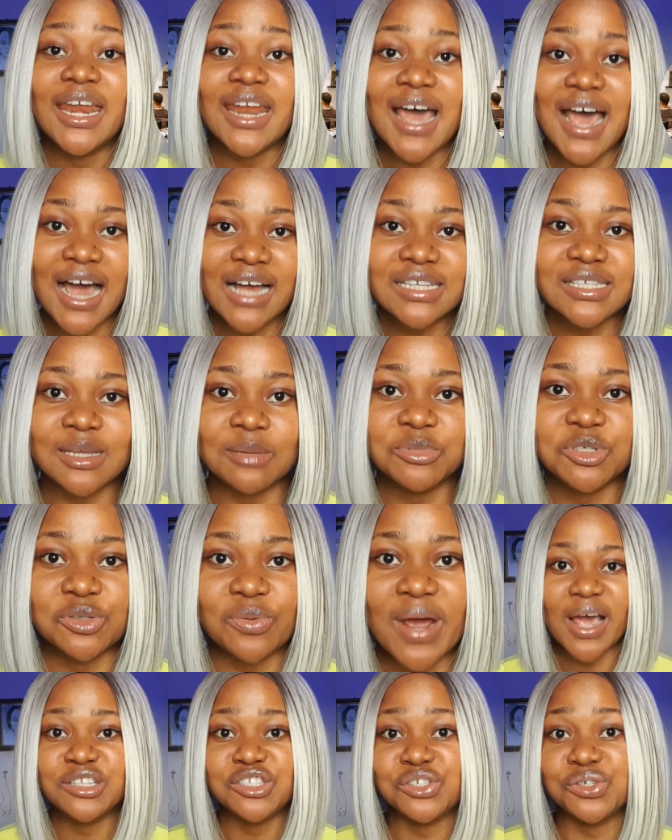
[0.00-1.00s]
and ask them to
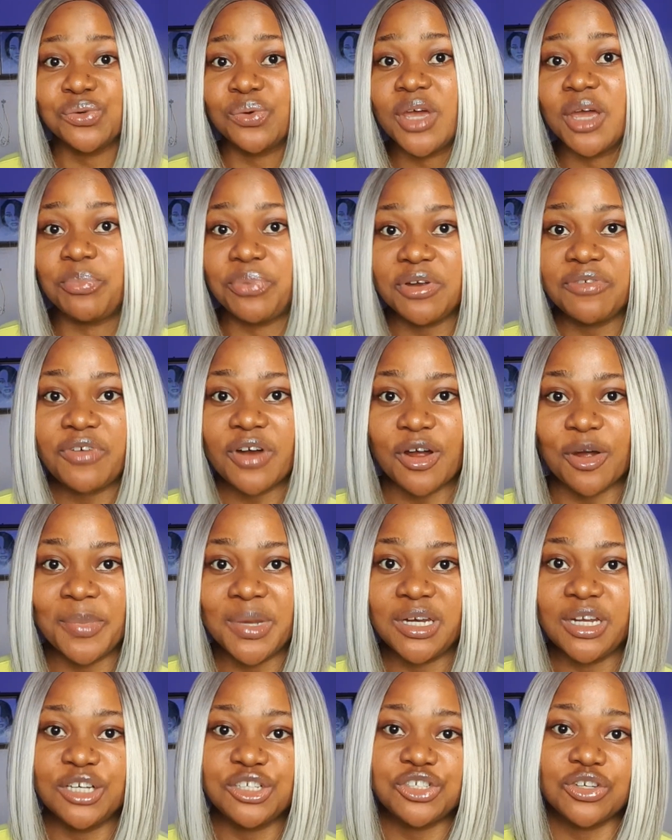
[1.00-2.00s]
write you a brief
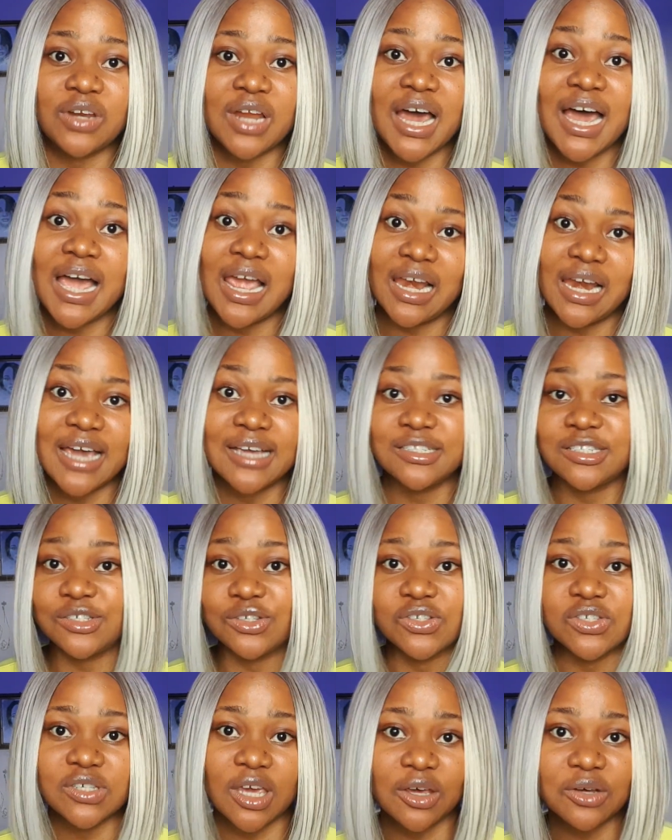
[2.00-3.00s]
recommendation that highlights
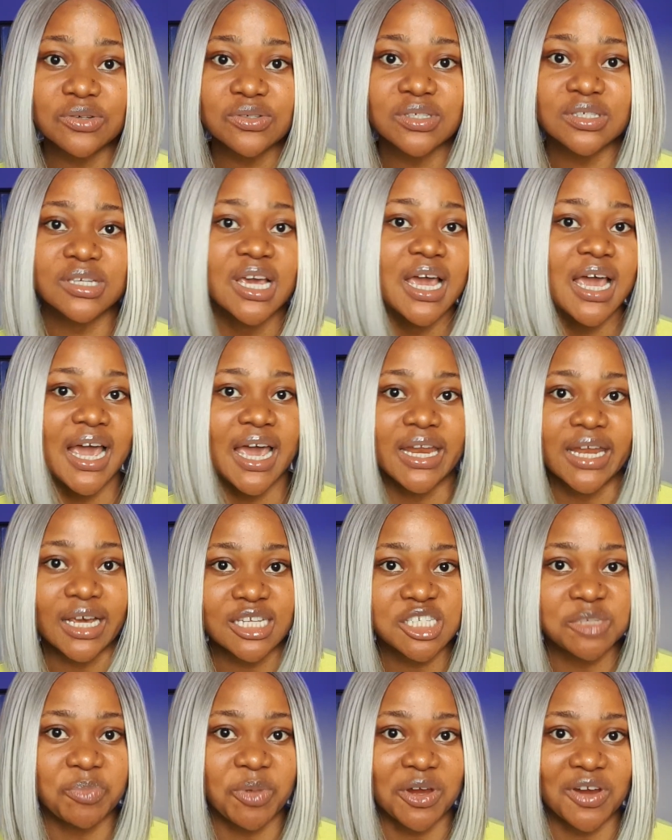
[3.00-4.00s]
your skills and
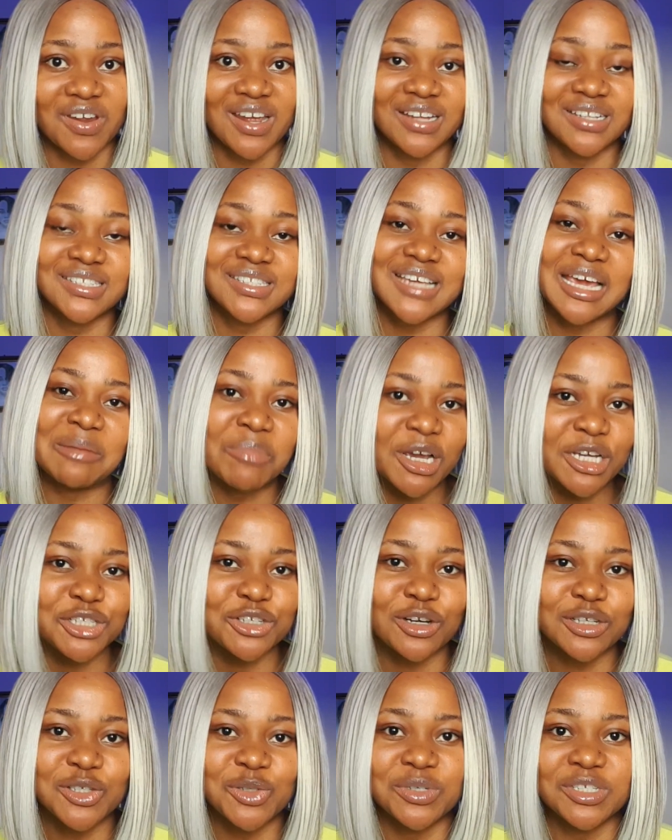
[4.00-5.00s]
experience. And make
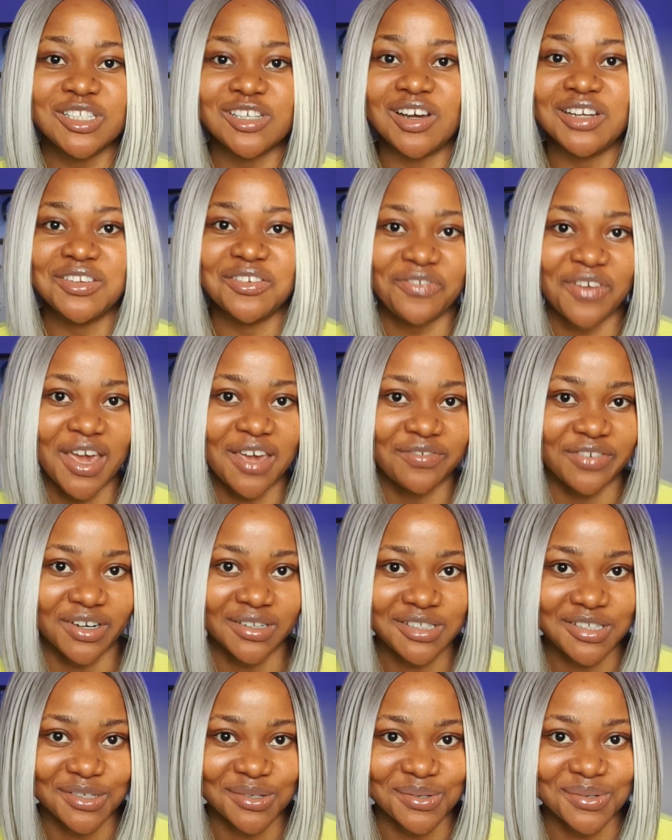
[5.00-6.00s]
sure to return the favor
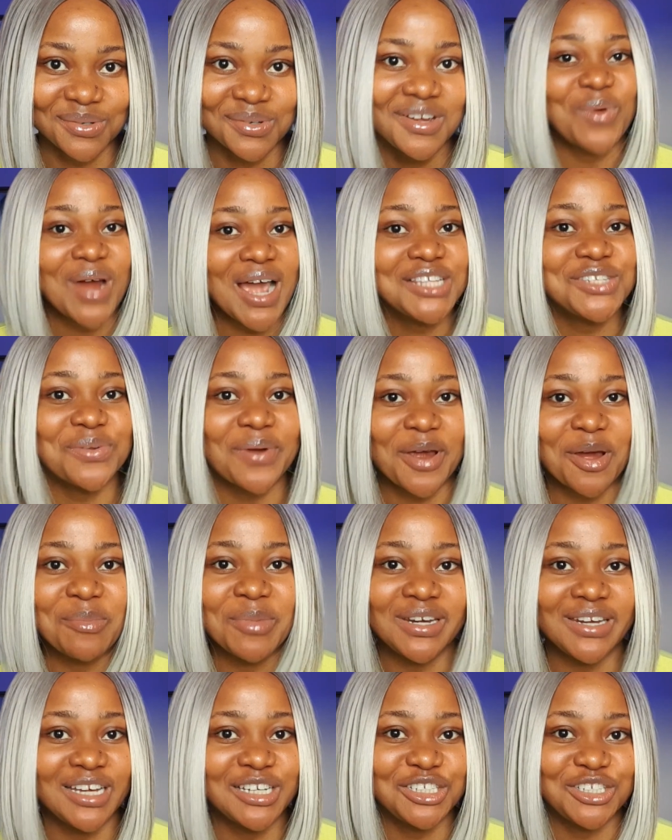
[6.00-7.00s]
too. Write
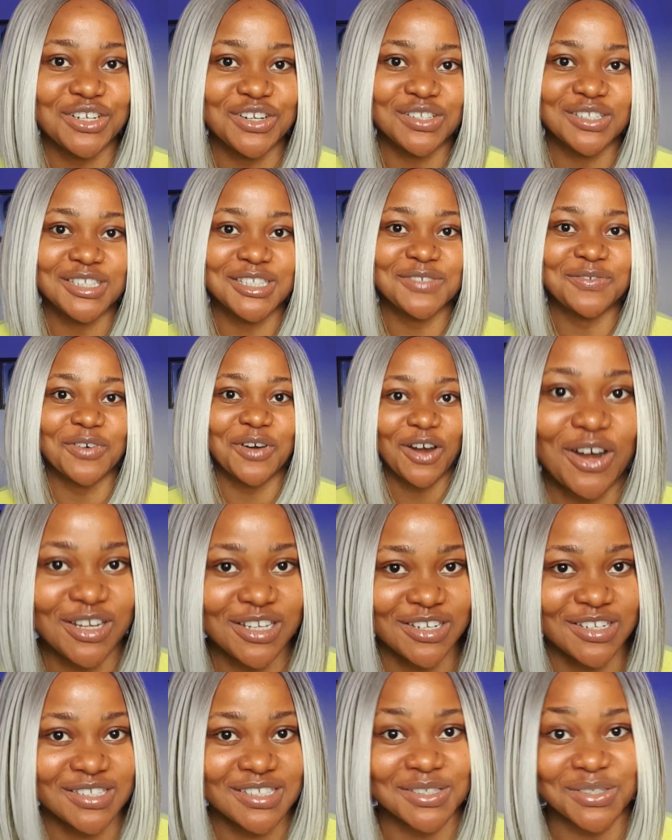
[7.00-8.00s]
recommendations for
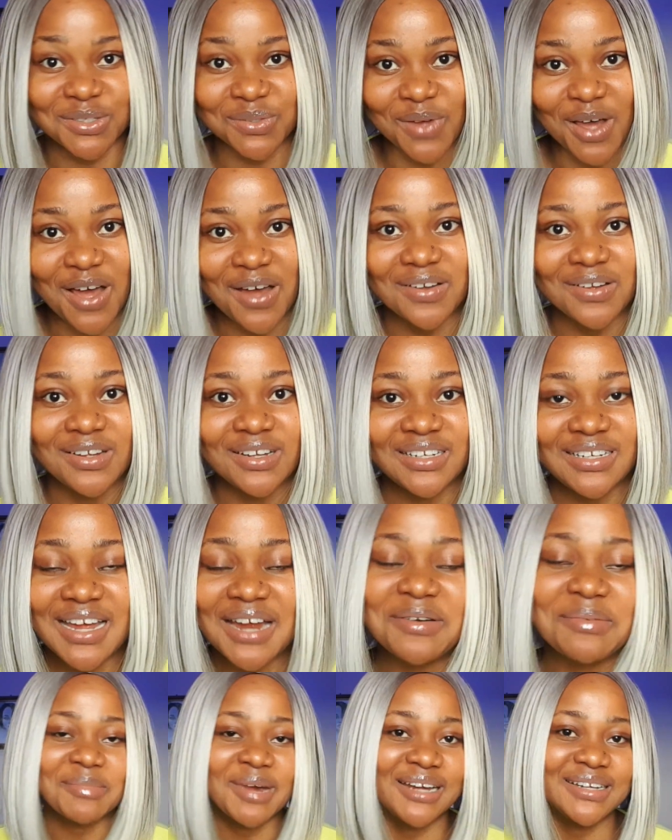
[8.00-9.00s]
others as well. That
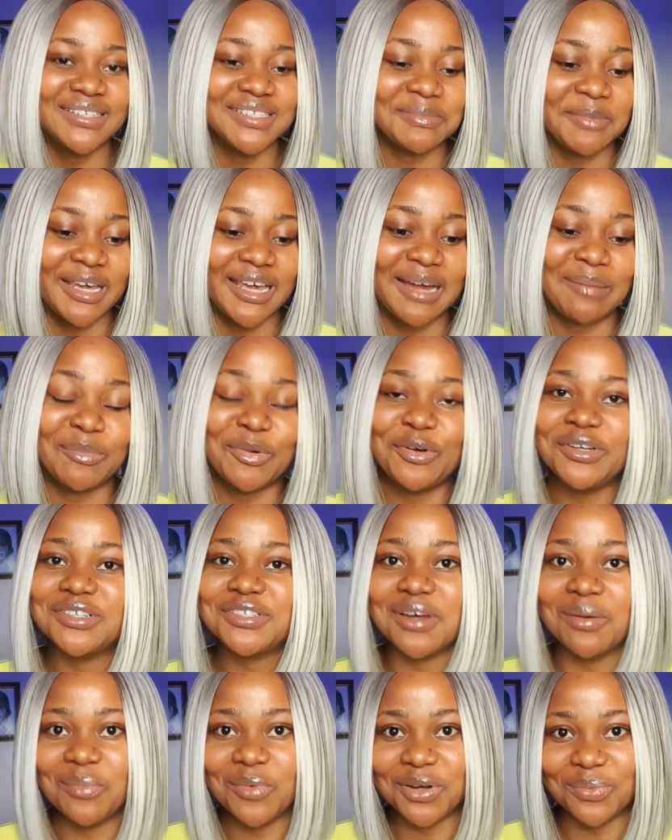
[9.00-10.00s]
reminds me, I'm owing
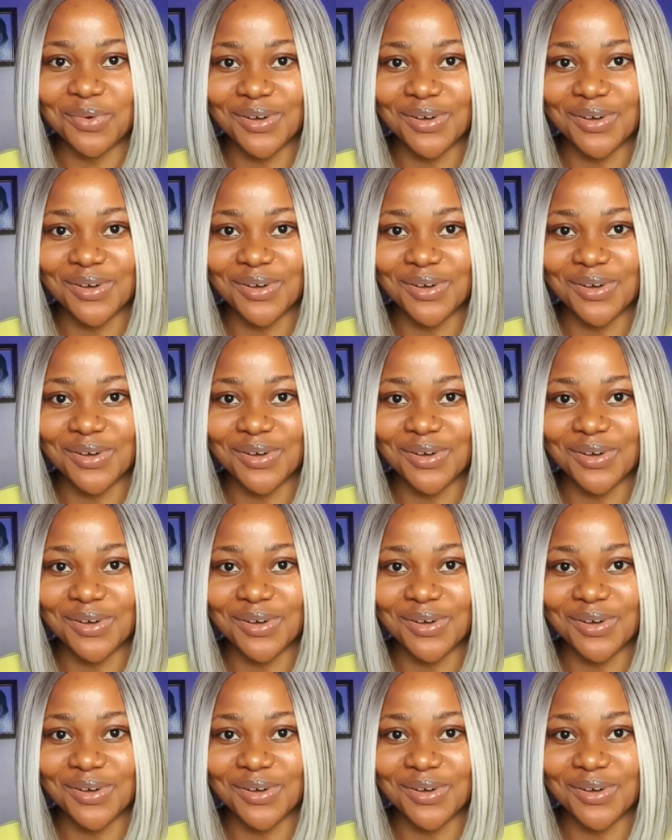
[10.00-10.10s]
someone